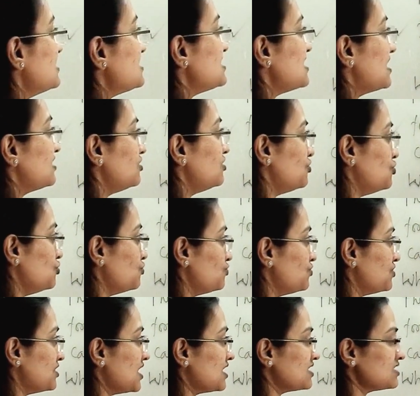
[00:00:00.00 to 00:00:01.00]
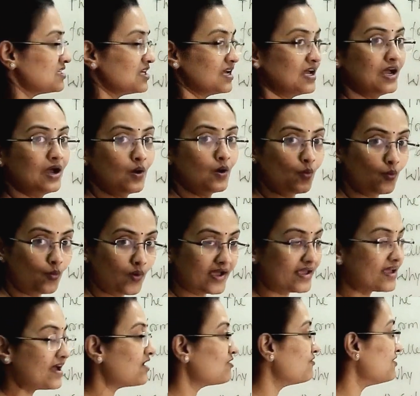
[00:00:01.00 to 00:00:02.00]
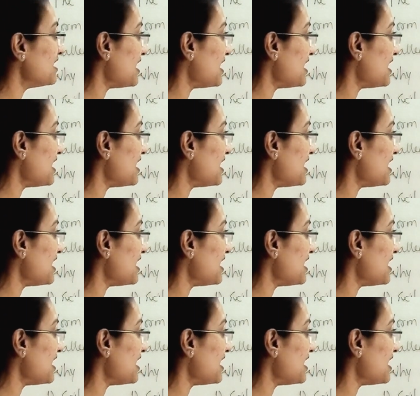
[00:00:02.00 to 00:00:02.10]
are the nutrients. Why are we